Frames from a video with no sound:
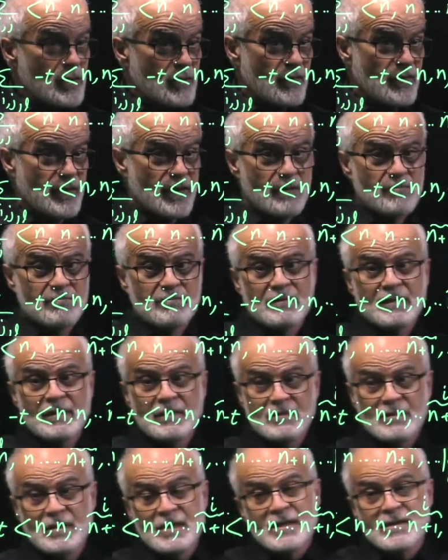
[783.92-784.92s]
of them,
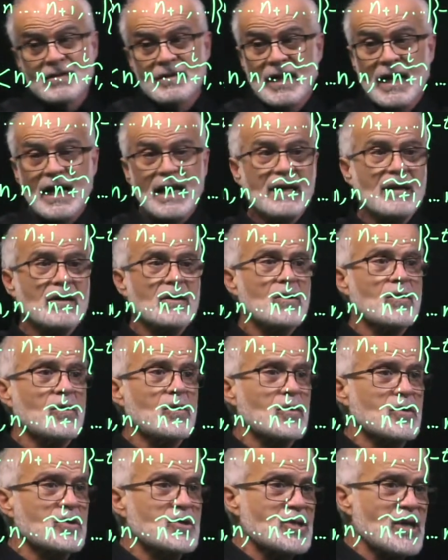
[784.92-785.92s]
either L
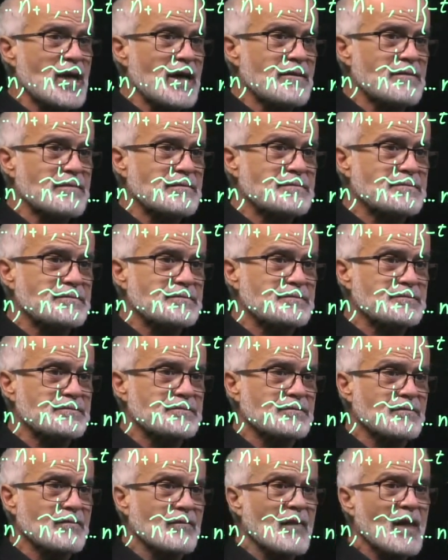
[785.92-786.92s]
or J.
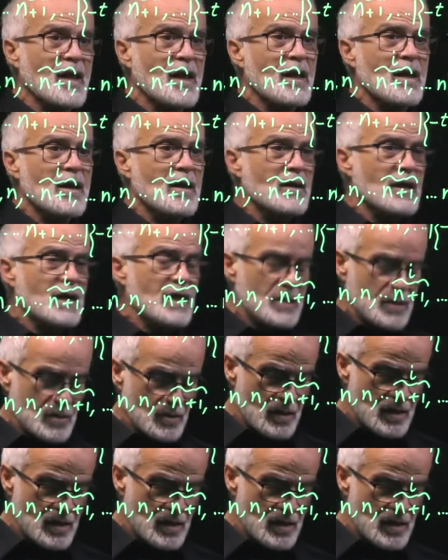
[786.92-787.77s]
Okay, so